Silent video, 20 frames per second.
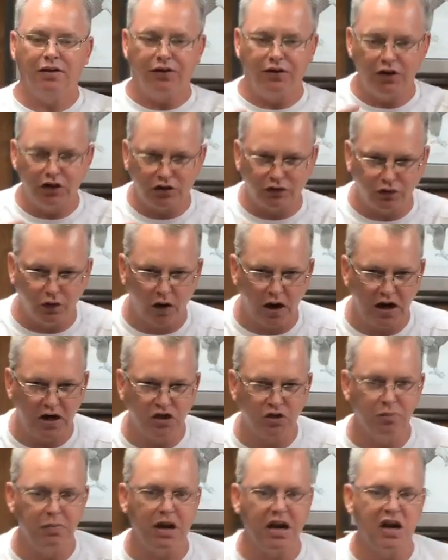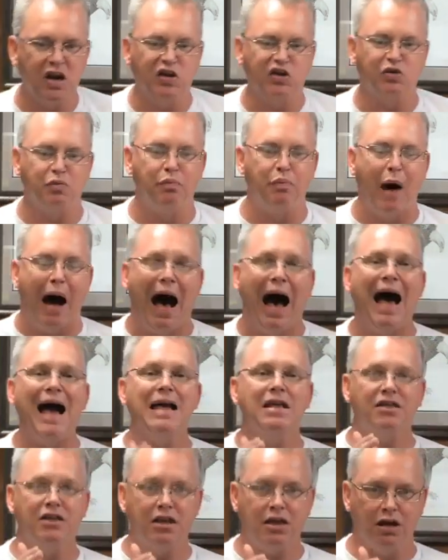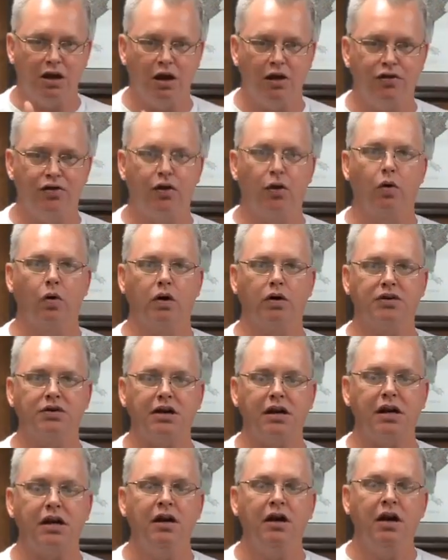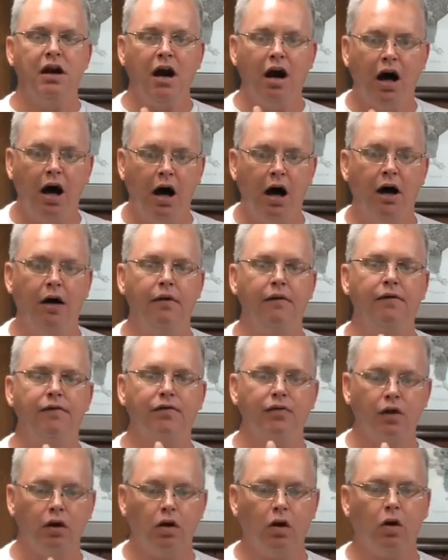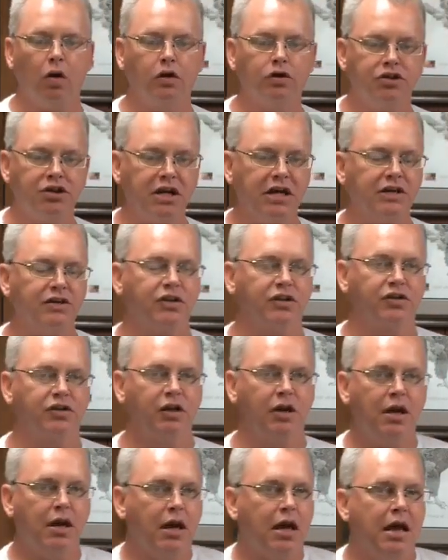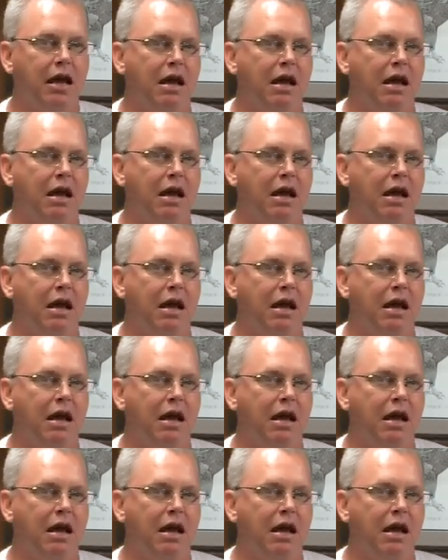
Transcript: This phrase means by the authority of the Lord Jesus.